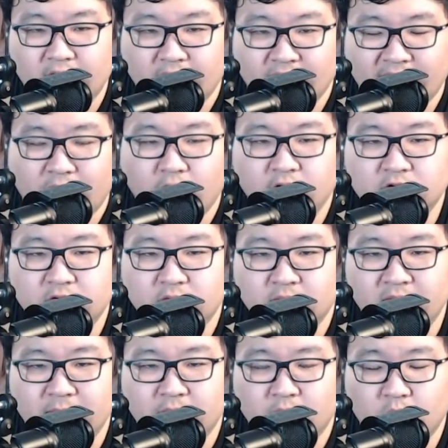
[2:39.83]
And I always
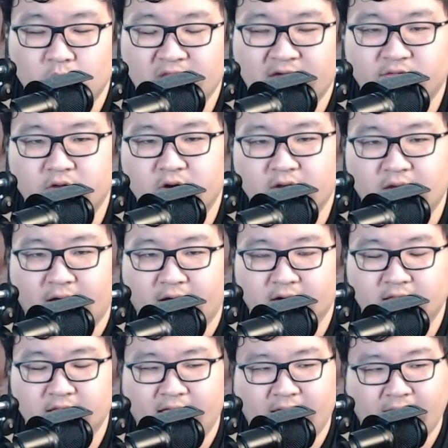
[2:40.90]
remember whenever I got
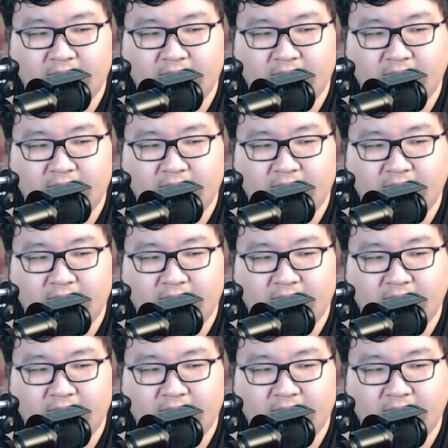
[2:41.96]
it,